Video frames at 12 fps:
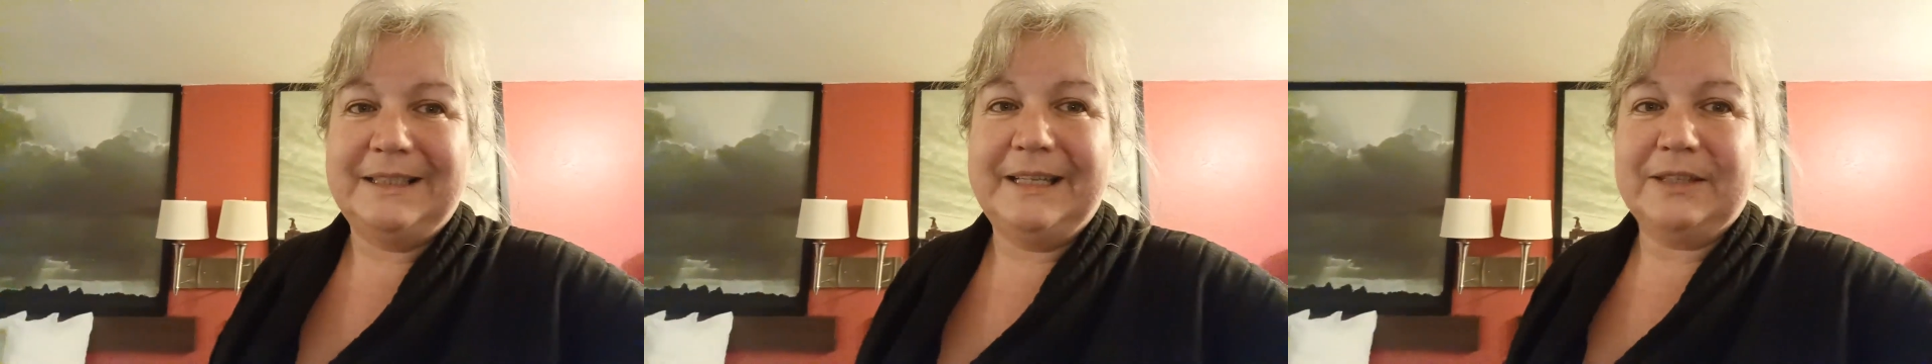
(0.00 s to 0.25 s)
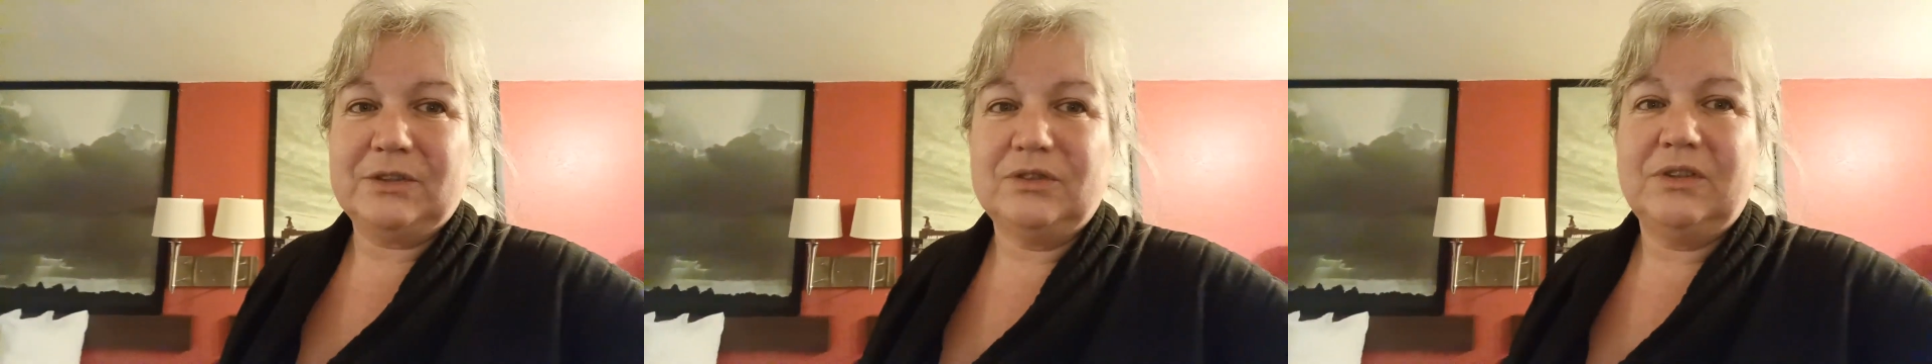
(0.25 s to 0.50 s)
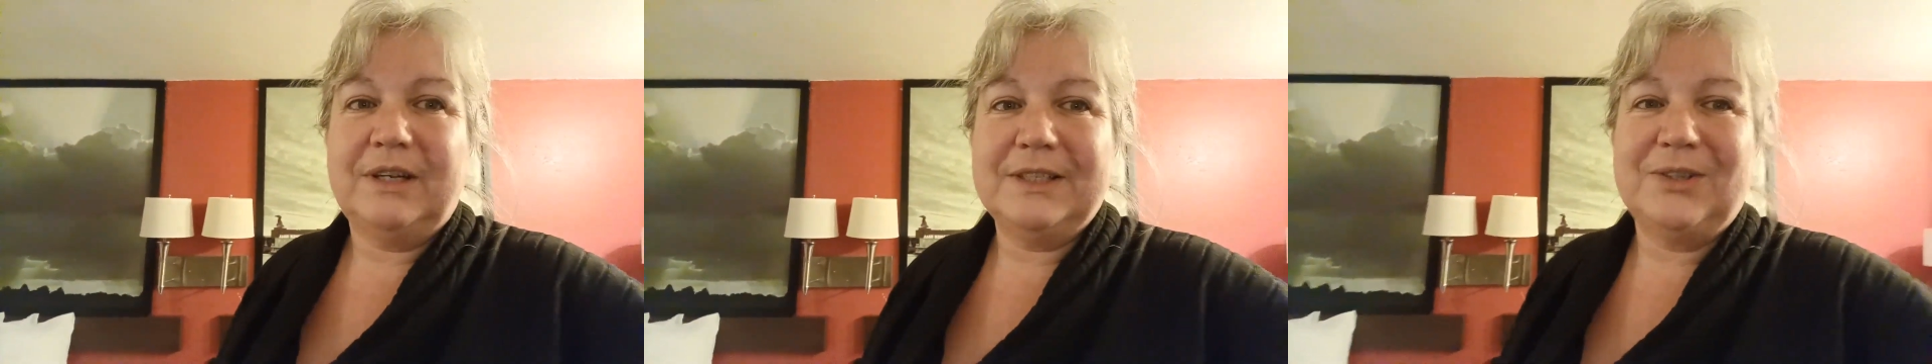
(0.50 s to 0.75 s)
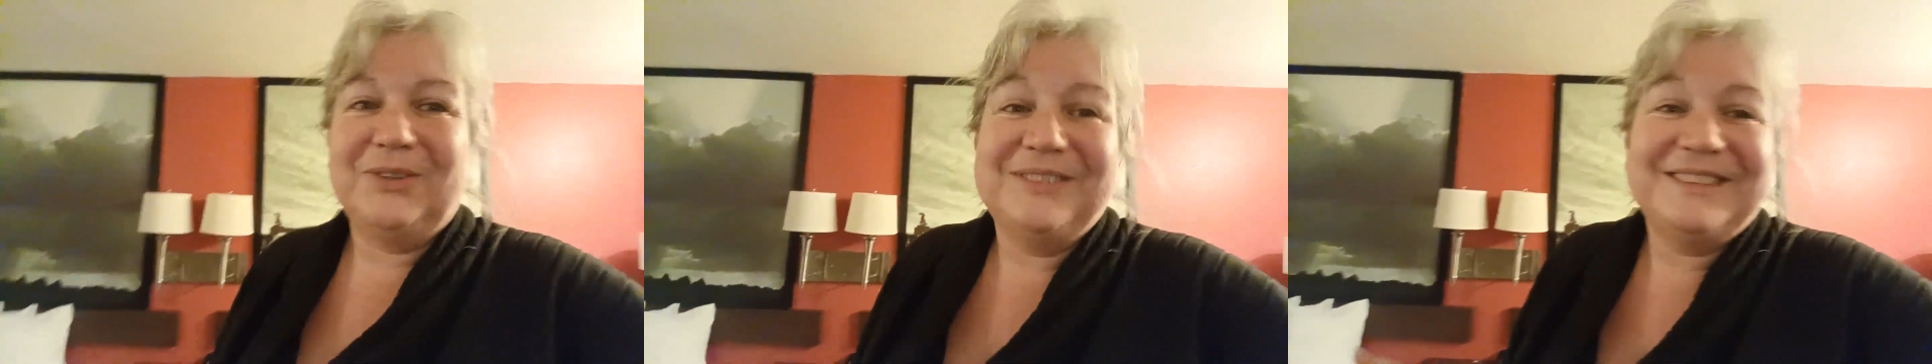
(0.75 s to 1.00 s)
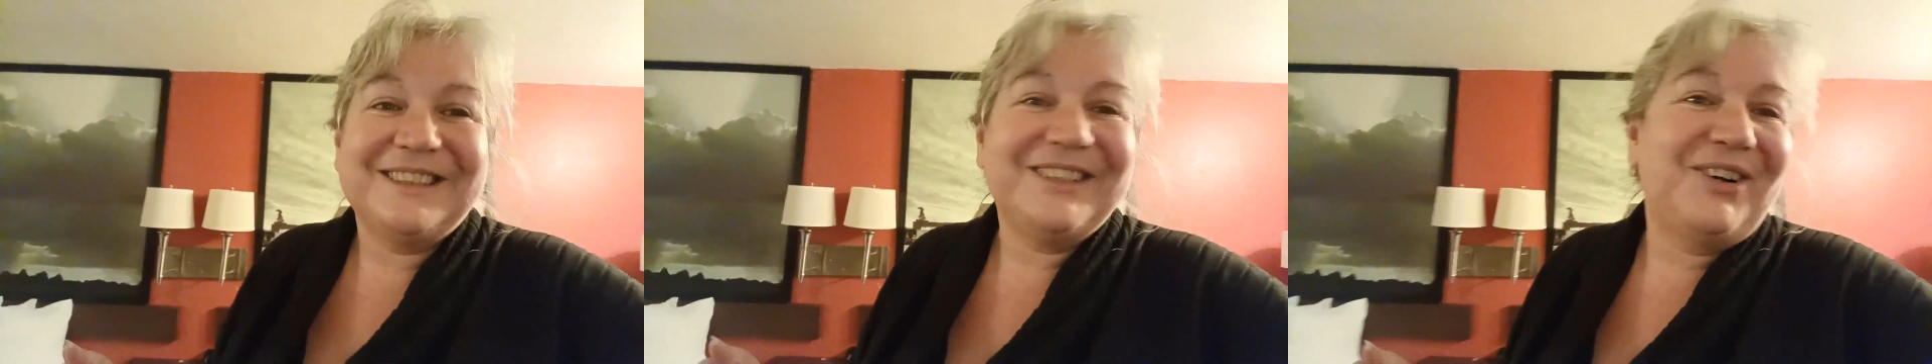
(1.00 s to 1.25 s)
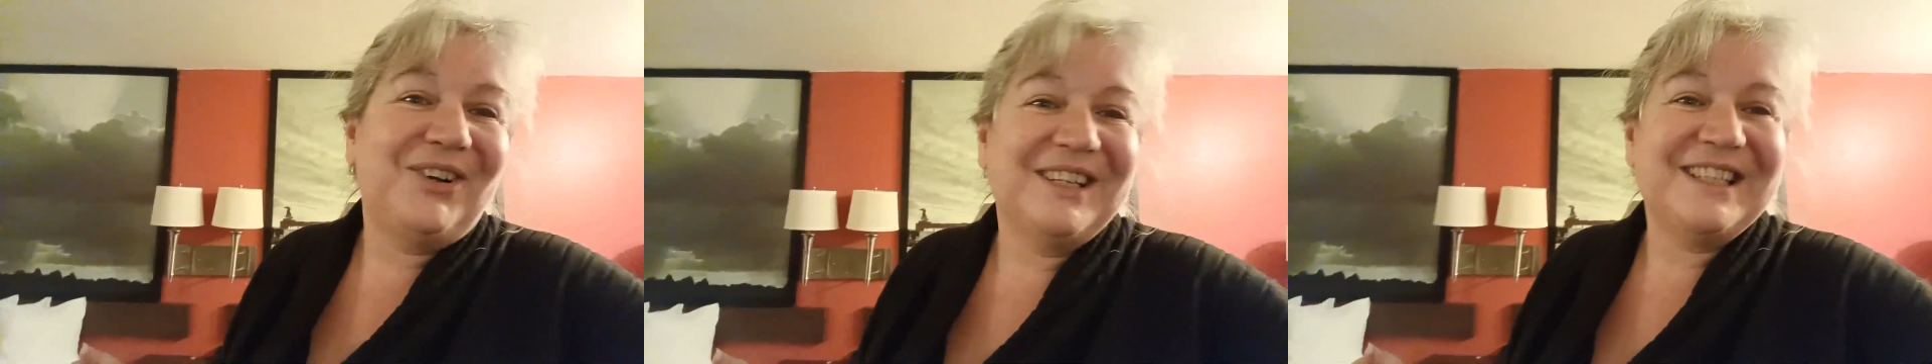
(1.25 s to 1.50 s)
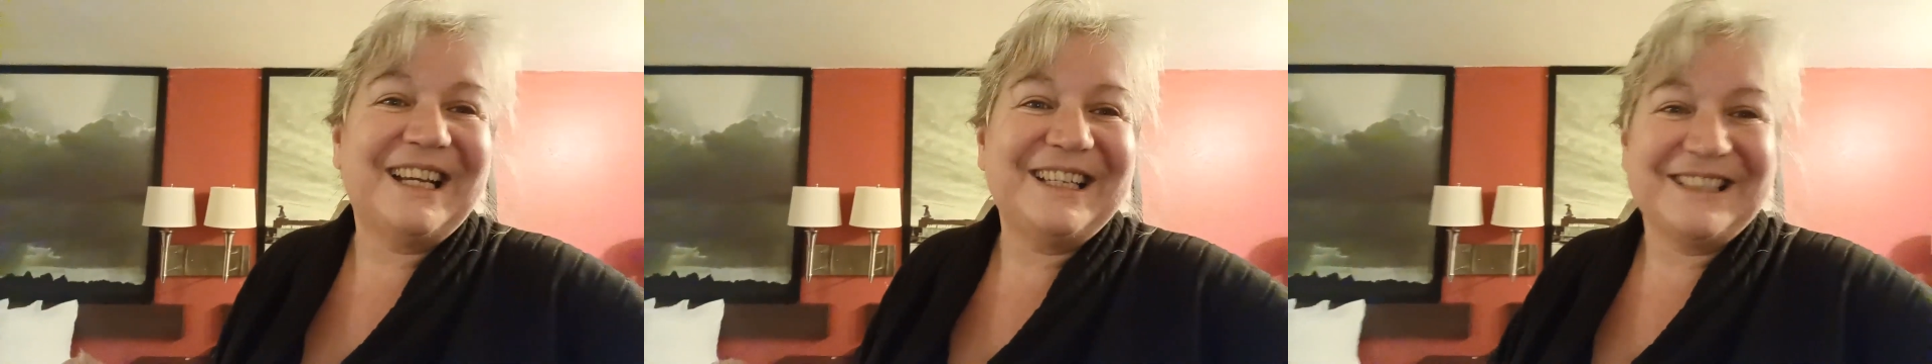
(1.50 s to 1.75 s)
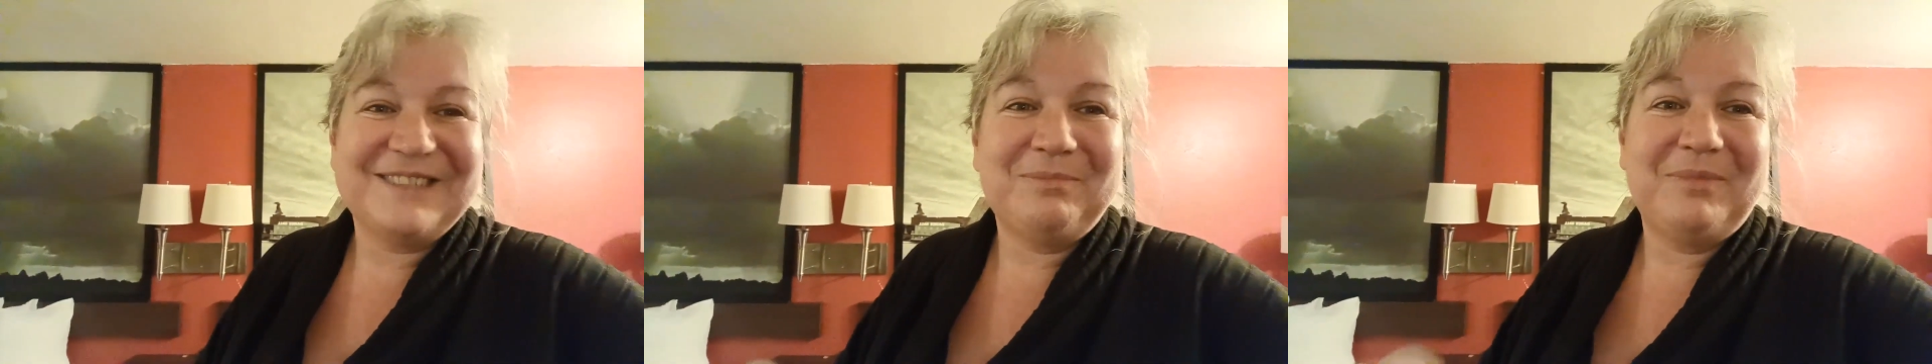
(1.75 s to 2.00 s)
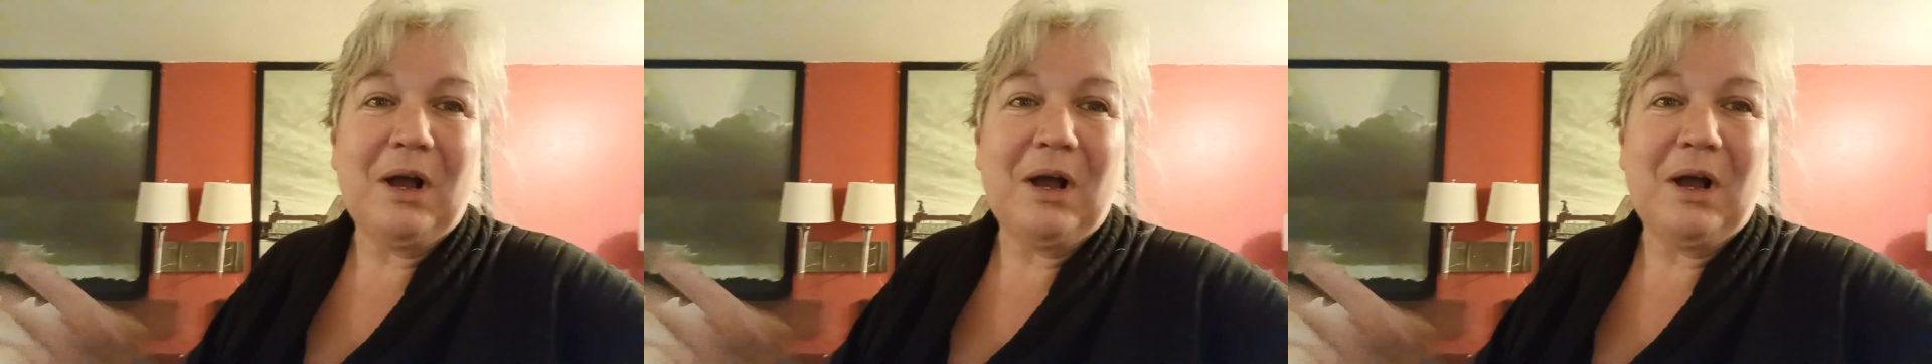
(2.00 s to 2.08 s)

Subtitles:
the extra nights onto the holidays